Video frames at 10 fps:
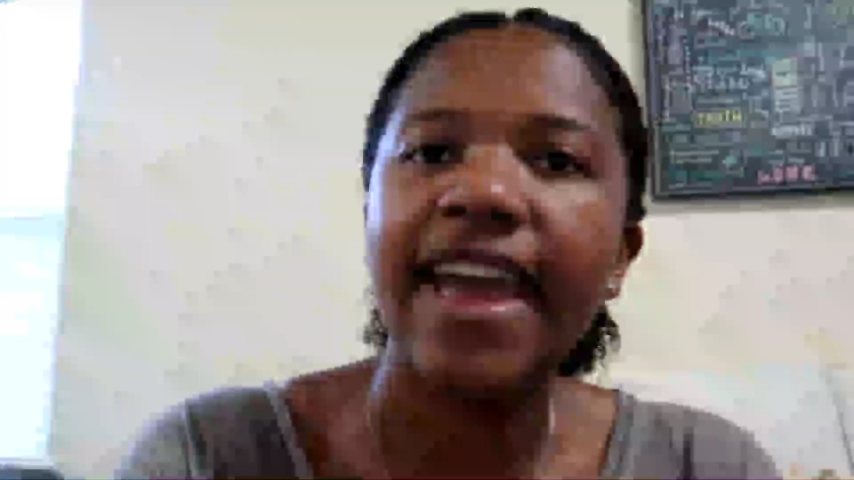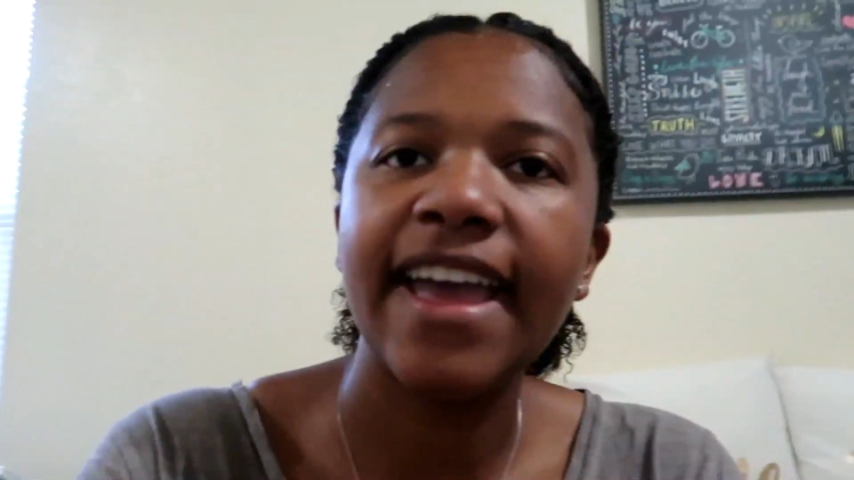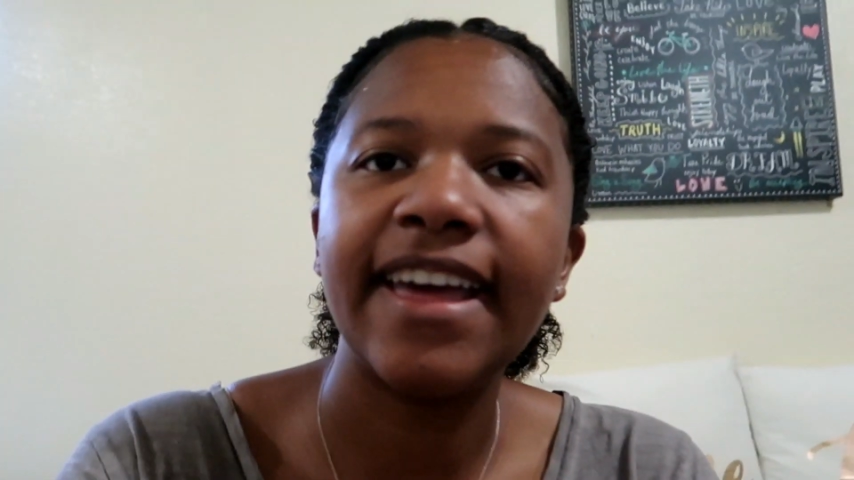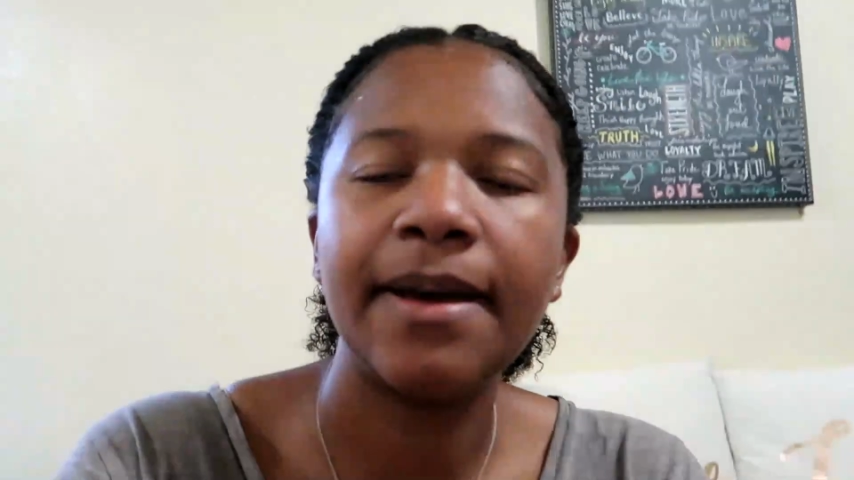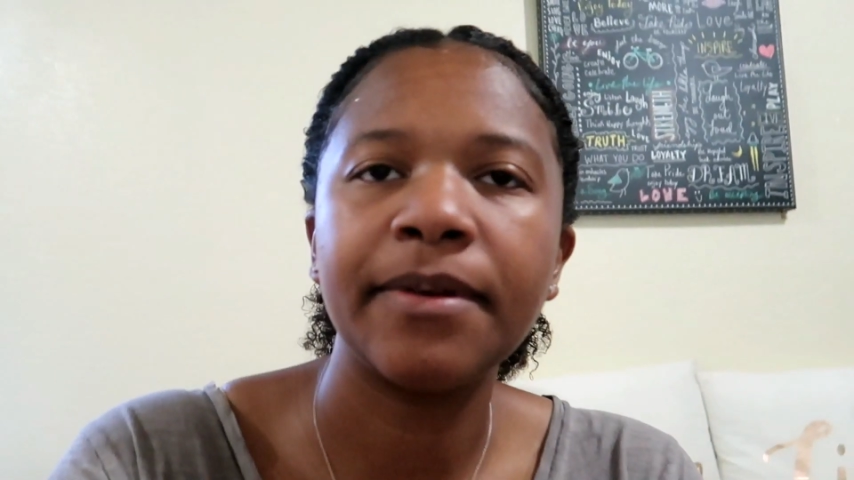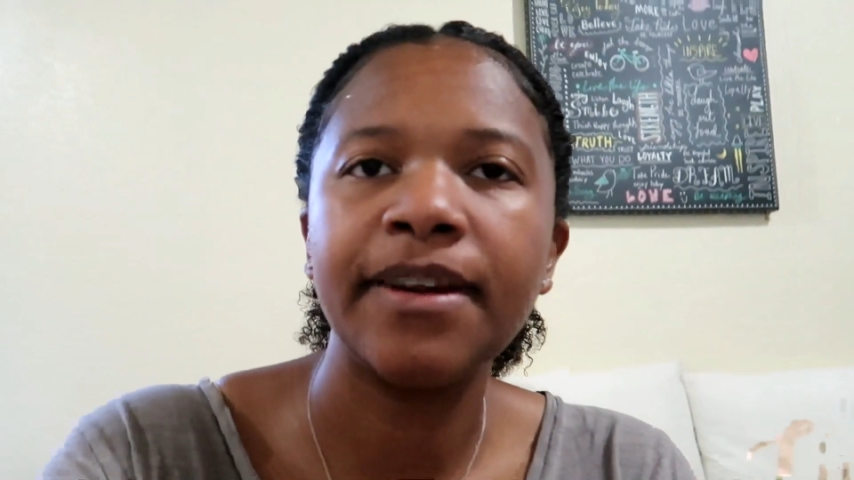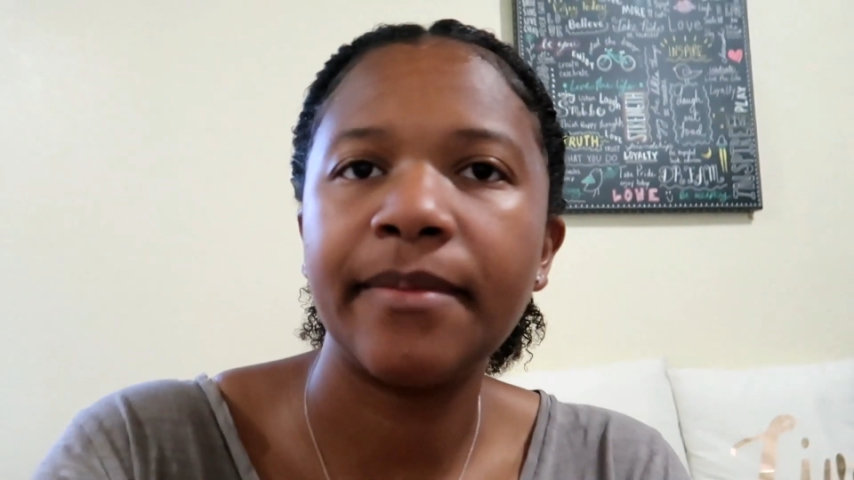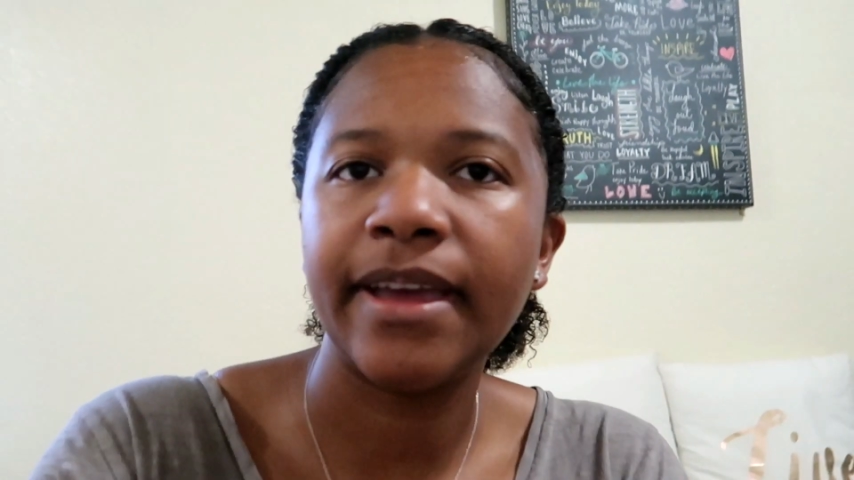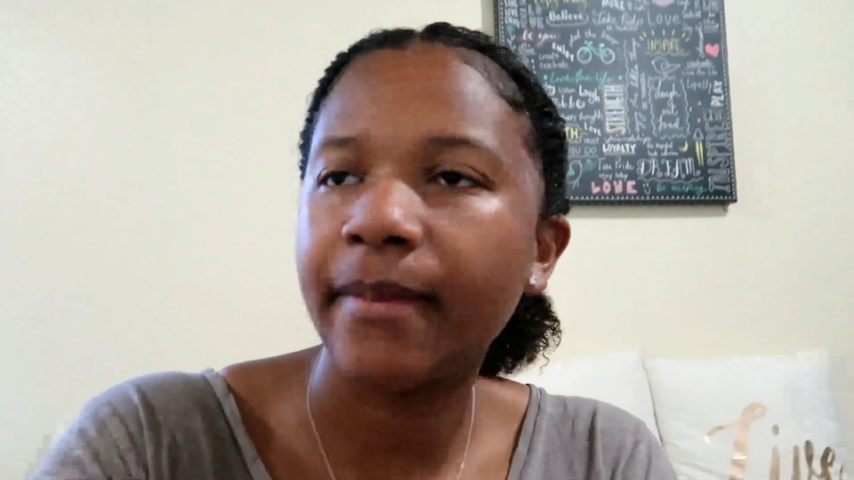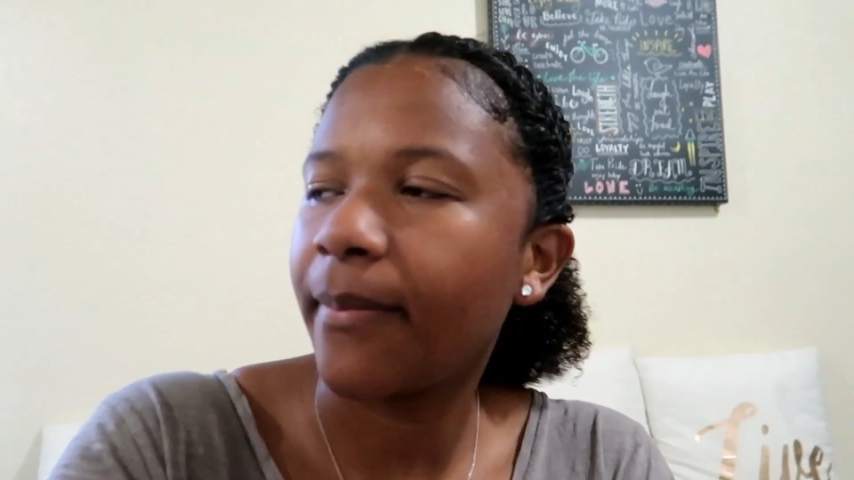and I'm gonna
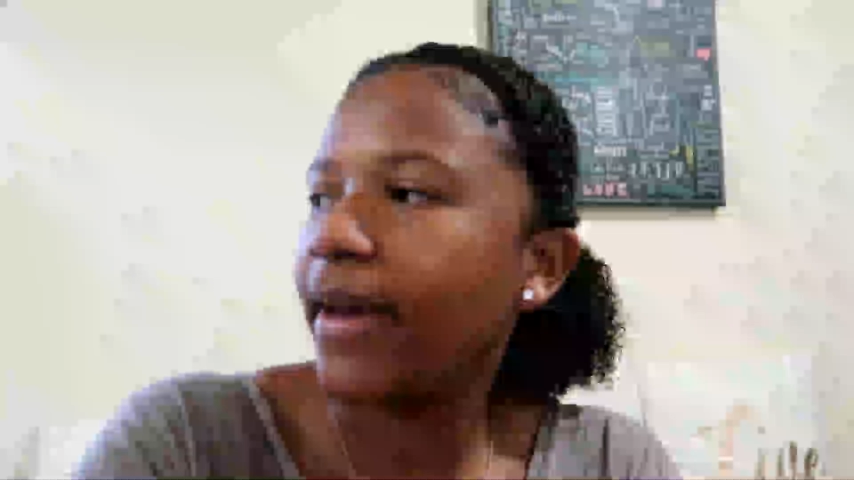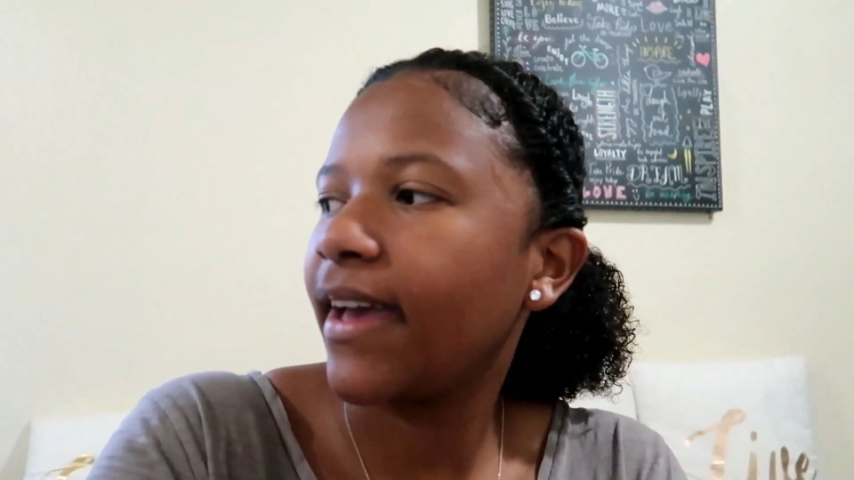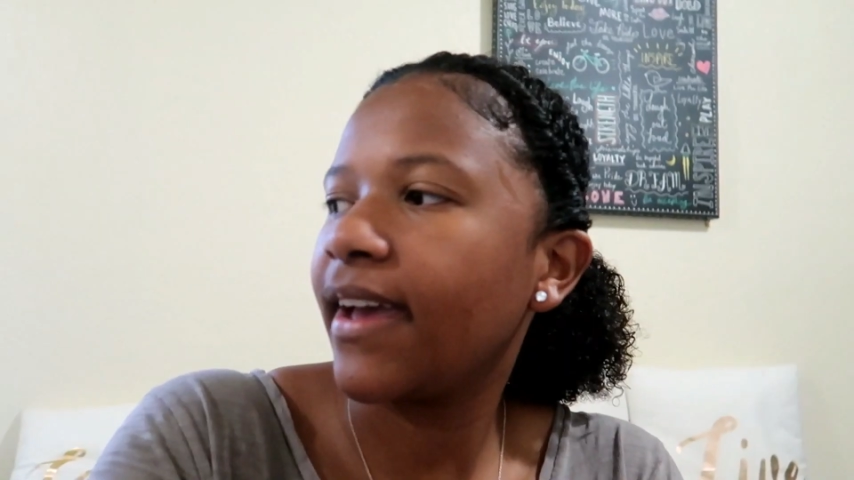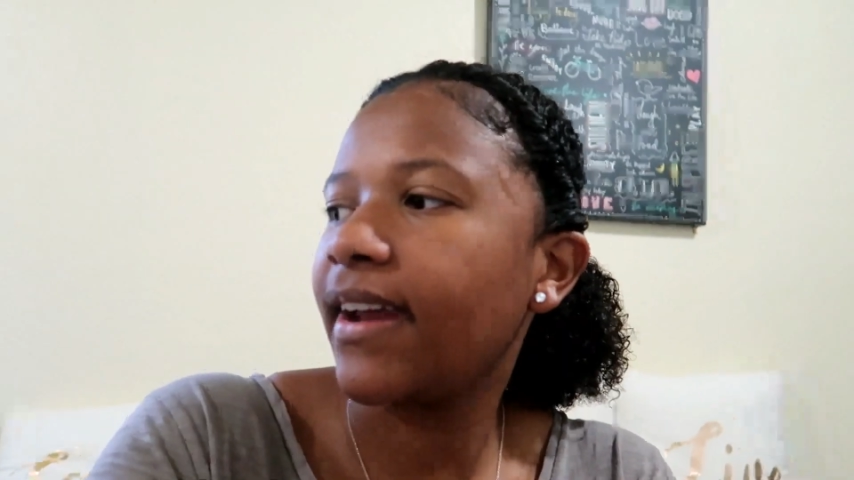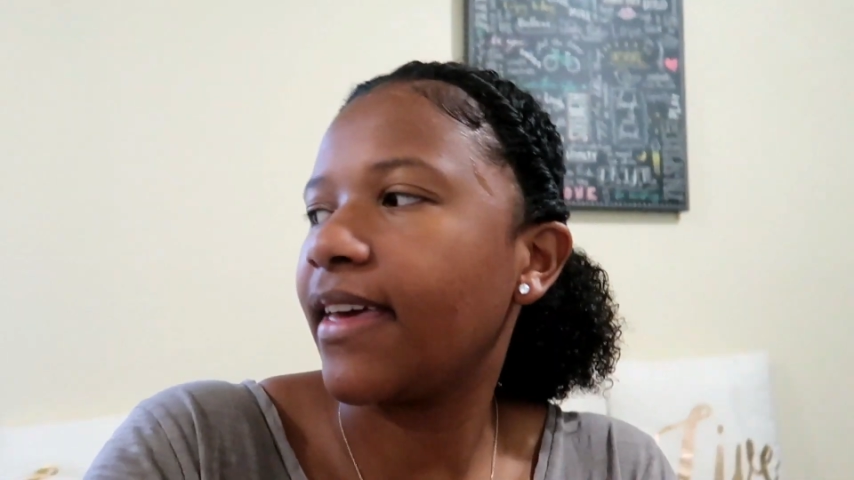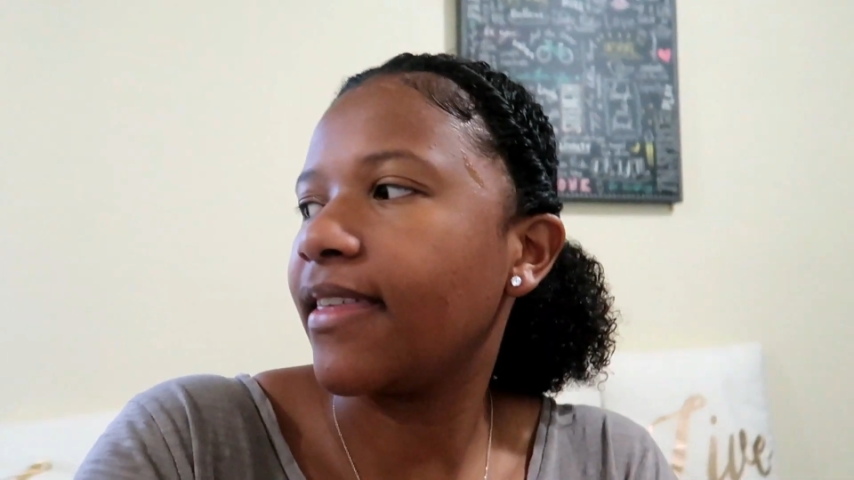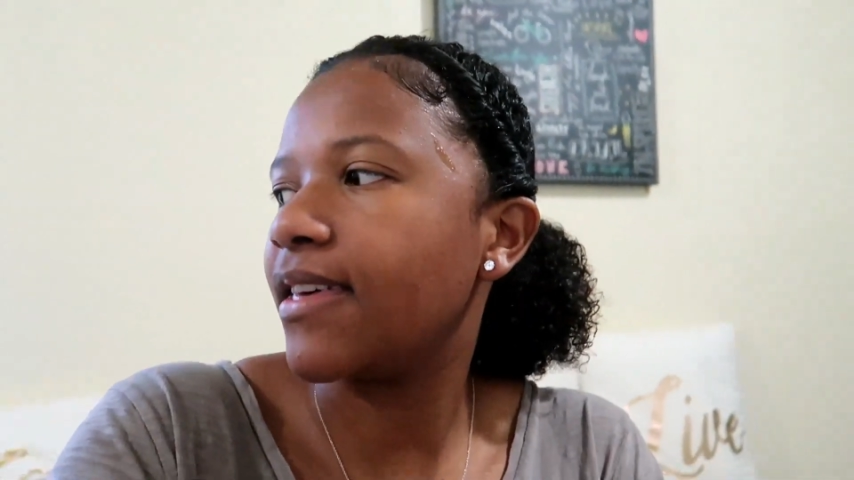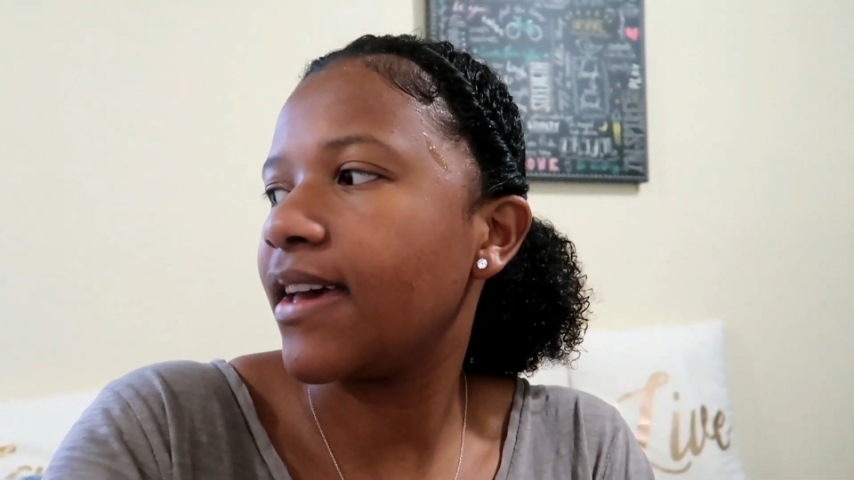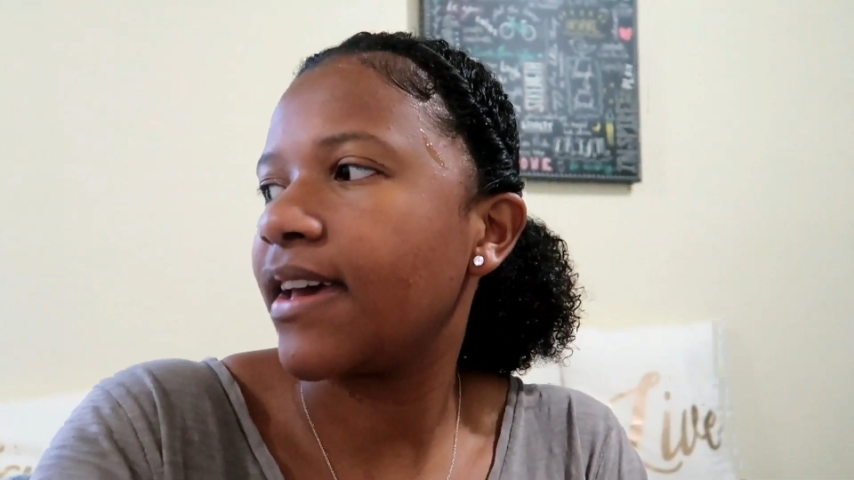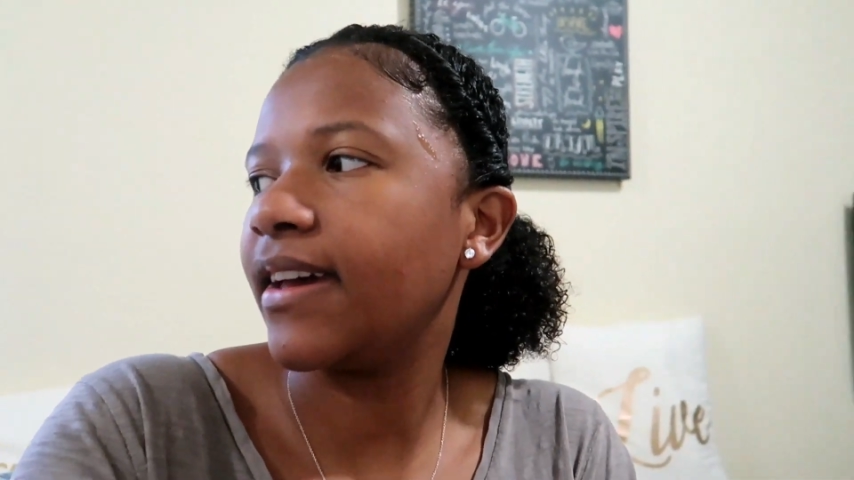make my bed
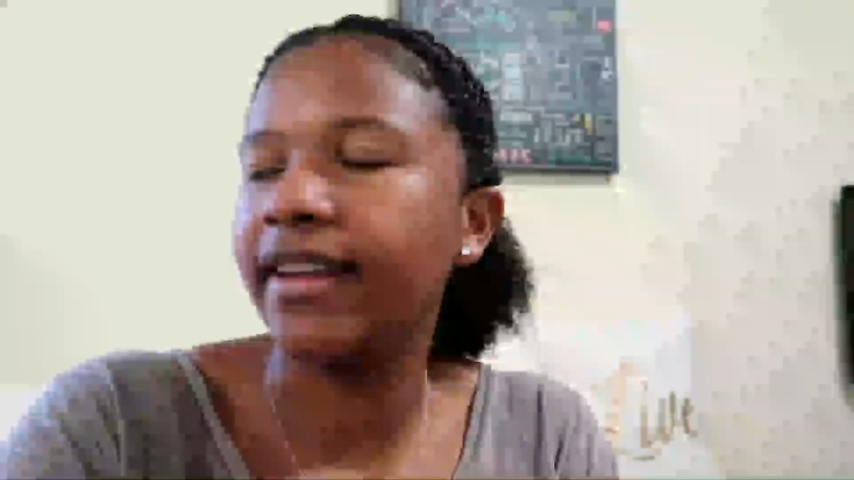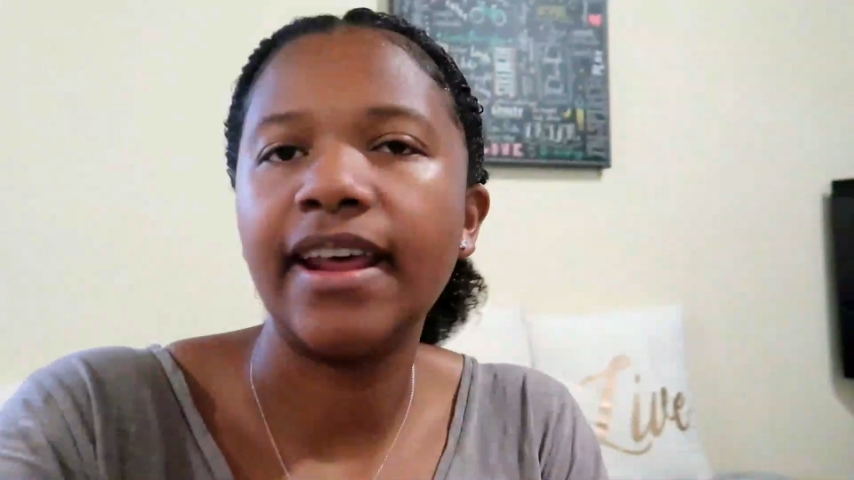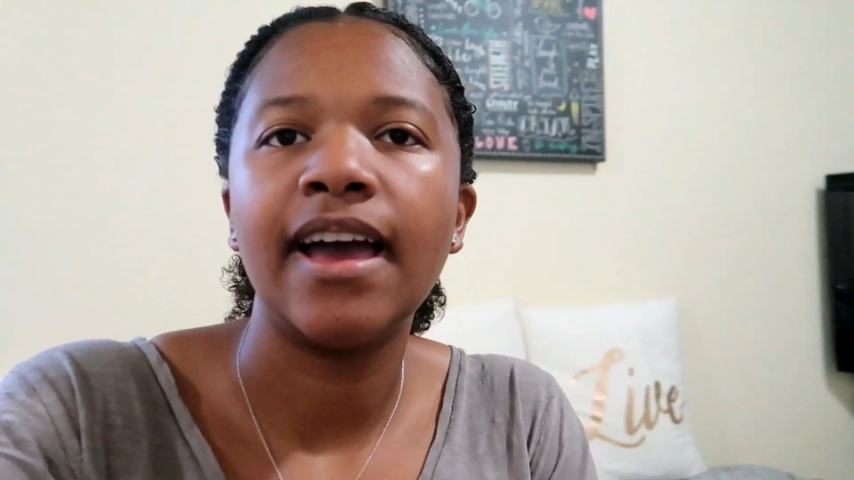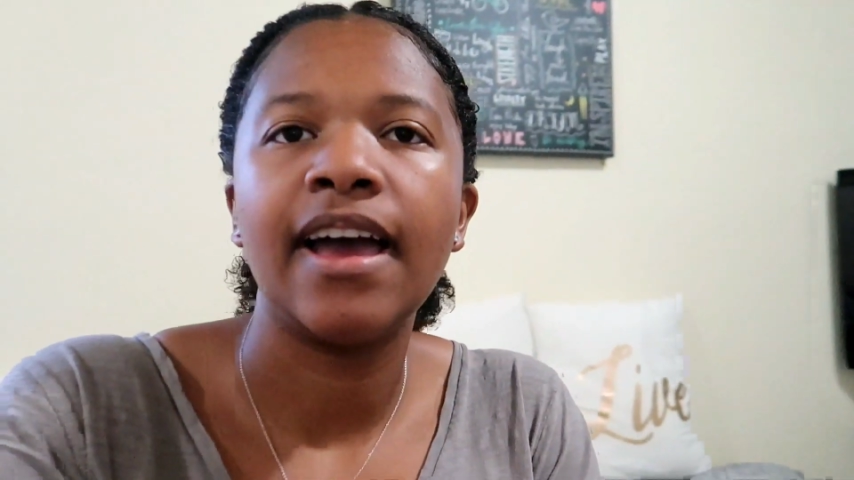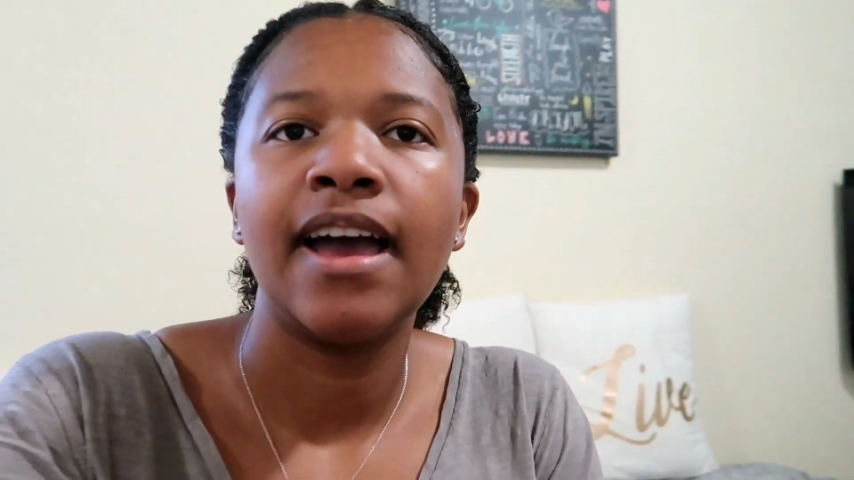and then